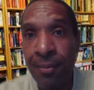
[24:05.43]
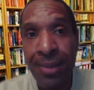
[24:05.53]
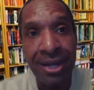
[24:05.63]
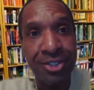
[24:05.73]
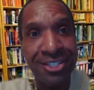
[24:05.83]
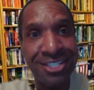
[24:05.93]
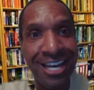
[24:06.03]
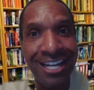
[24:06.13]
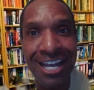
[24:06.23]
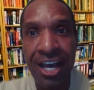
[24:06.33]
about to
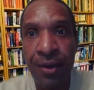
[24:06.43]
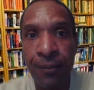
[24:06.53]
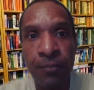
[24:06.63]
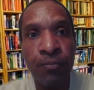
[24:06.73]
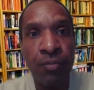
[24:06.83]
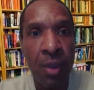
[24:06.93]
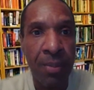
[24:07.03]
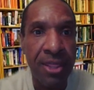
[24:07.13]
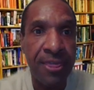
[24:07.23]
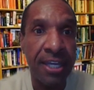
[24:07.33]
sign out,
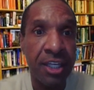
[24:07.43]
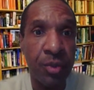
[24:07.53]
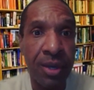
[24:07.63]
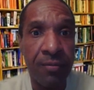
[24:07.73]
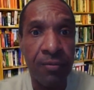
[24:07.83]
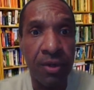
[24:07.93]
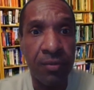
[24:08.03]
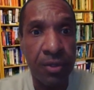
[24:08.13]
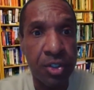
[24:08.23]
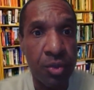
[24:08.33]
but thank you,
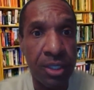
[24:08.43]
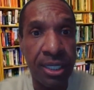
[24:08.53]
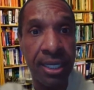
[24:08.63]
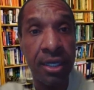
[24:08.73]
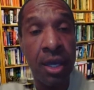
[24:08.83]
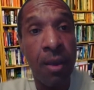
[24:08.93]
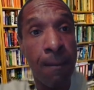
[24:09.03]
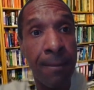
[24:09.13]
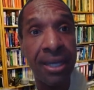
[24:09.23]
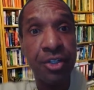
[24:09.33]
for tuning in.
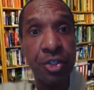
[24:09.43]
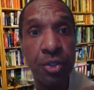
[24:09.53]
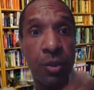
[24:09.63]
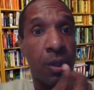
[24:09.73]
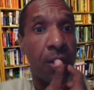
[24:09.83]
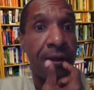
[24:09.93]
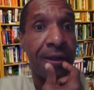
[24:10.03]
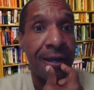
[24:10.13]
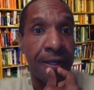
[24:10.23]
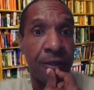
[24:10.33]
Make sure
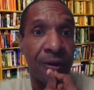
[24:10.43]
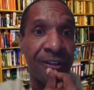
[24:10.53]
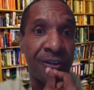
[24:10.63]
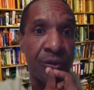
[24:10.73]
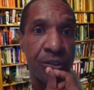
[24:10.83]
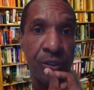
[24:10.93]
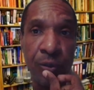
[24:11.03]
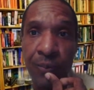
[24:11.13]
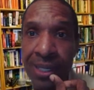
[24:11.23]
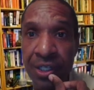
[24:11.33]
you're on
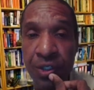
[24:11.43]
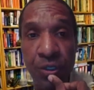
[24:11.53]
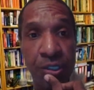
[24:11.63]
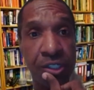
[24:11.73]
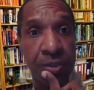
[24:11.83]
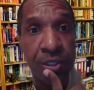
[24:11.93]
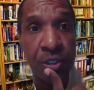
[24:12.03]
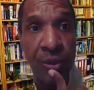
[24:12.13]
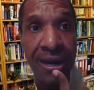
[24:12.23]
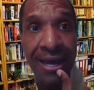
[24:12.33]
YouTube. Make sure to
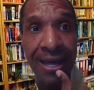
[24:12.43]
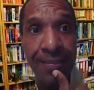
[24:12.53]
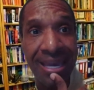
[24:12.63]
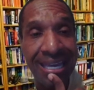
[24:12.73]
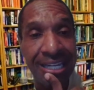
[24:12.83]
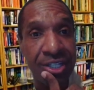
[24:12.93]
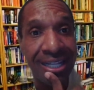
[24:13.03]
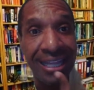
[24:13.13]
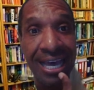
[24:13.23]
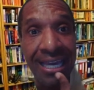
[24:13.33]
subscribe and to
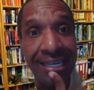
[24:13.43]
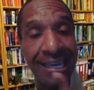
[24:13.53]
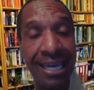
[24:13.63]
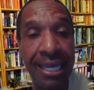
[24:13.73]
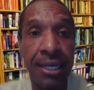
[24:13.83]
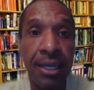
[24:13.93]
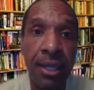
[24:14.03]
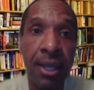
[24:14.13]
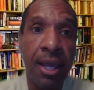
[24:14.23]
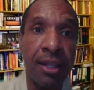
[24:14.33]
like, and
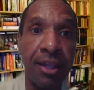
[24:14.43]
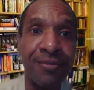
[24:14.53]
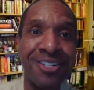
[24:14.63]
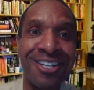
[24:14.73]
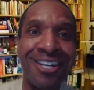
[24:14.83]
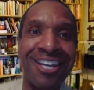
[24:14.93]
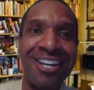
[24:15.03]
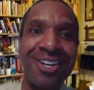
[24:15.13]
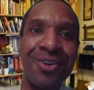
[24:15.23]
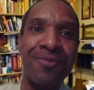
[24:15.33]
love to
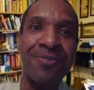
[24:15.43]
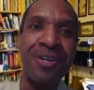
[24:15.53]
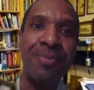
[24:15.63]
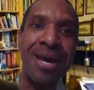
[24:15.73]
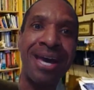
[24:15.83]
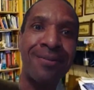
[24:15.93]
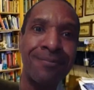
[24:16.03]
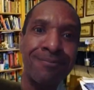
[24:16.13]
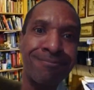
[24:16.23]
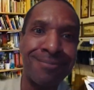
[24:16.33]
hear your feedback.
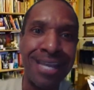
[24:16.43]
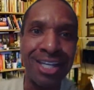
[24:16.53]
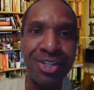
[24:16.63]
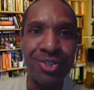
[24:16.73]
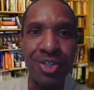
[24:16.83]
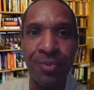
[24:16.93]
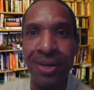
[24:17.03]
Thank you so